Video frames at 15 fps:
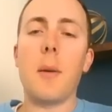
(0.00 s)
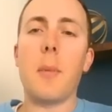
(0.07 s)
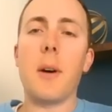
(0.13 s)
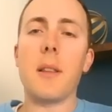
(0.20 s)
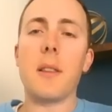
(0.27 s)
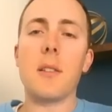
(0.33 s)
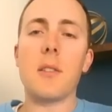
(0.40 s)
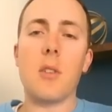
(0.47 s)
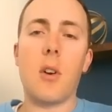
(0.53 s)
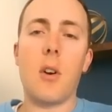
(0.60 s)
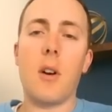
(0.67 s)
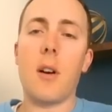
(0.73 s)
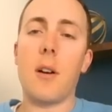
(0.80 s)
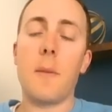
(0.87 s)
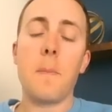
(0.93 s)
about this
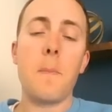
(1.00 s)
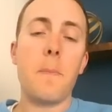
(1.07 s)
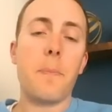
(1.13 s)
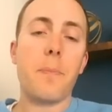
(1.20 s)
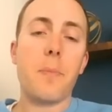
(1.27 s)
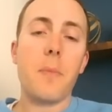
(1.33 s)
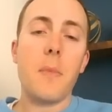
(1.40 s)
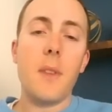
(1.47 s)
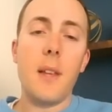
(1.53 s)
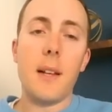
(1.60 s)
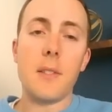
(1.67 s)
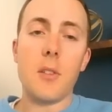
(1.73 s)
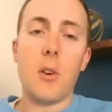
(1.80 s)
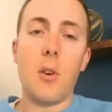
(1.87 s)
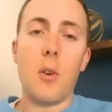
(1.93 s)
car
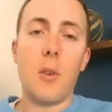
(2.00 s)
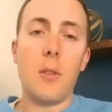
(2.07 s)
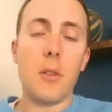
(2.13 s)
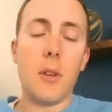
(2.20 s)
as a whole.